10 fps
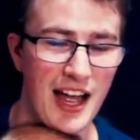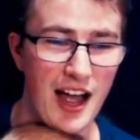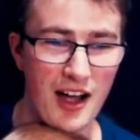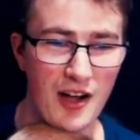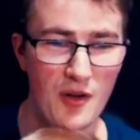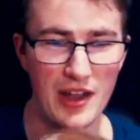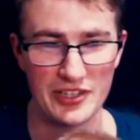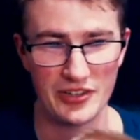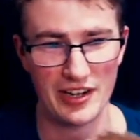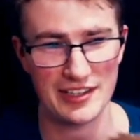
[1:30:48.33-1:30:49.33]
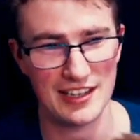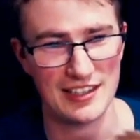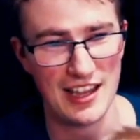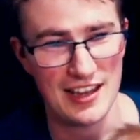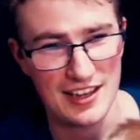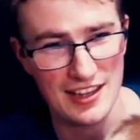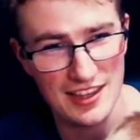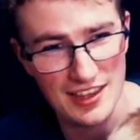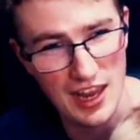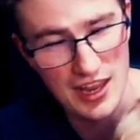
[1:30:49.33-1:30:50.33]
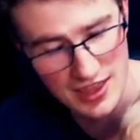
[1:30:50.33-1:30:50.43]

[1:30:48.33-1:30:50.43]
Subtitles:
Oh, Adriana says that he